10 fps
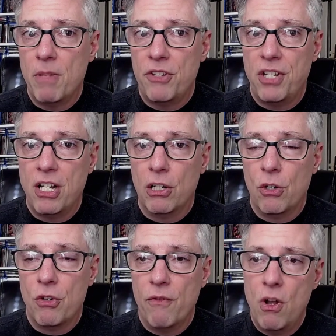bell so you get
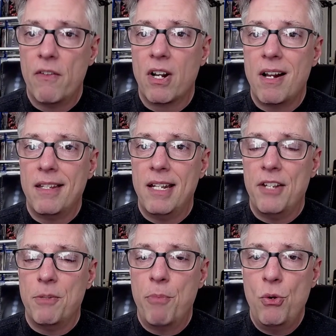alert of all of our content
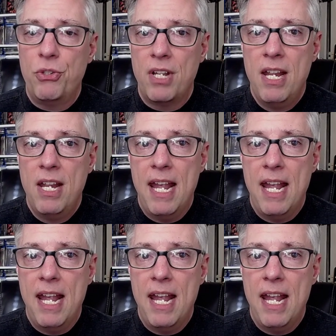as it posts.